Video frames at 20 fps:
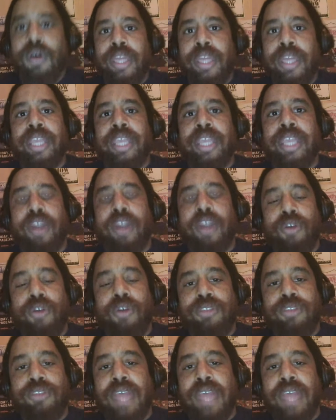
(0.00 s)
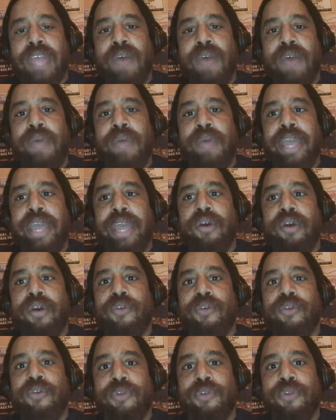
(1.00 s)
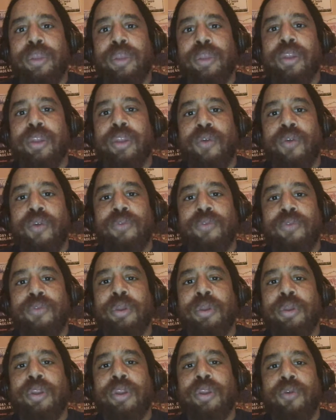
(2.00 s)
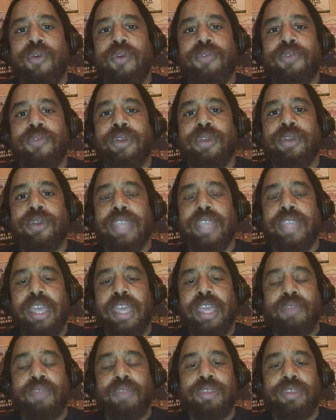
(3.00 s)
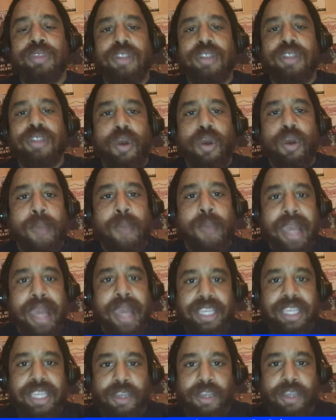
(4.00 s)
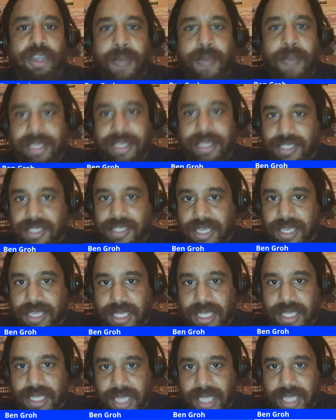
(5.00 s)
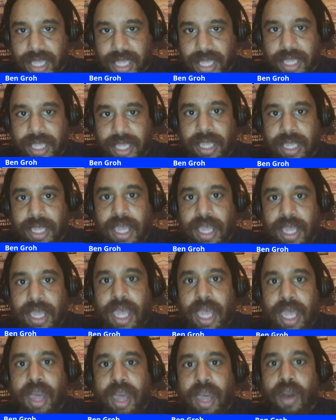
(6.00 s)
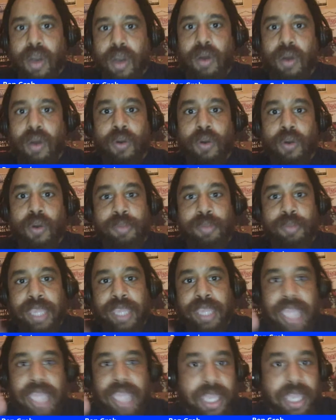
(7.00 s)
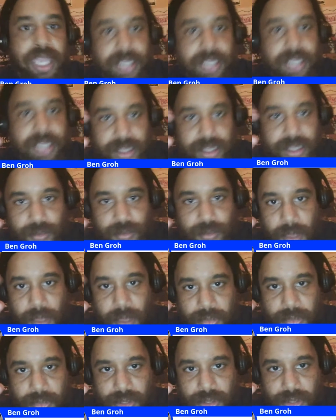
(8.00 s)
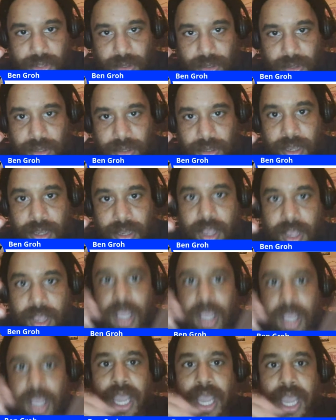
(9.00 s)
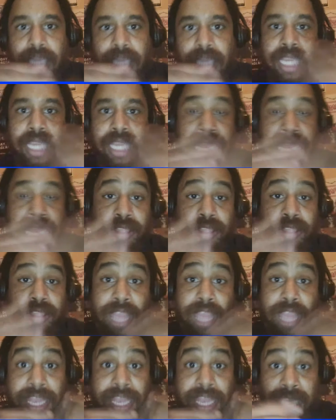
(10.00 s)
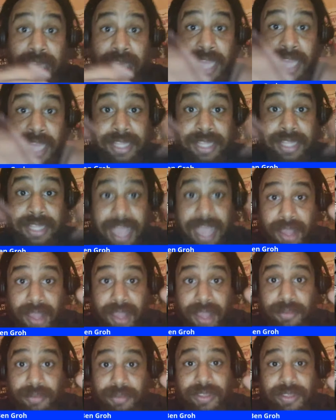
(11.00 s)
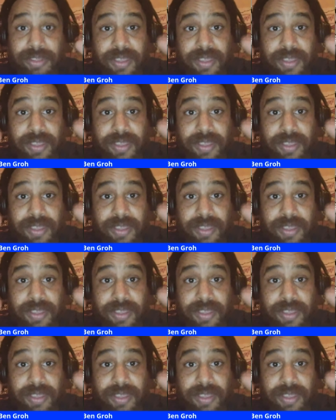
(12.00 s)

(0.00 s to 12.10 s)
it goes that way over and over and over again with nobody questioning it or being a disruptor. and in towns,